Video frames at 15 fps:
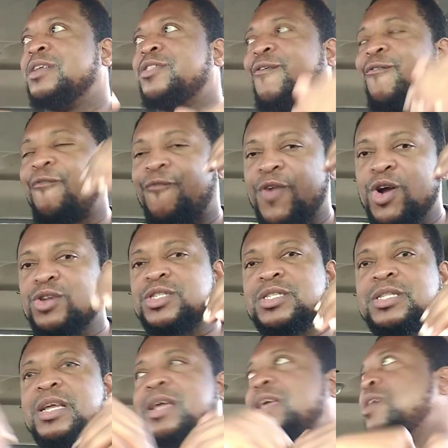the first
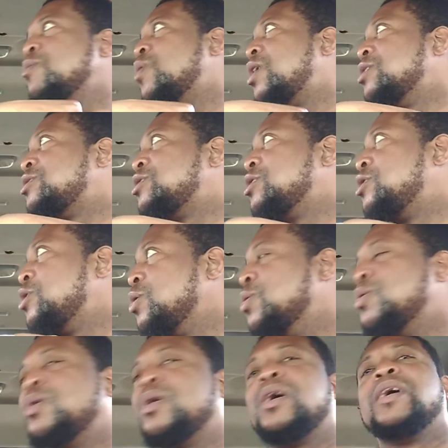thing he wants to do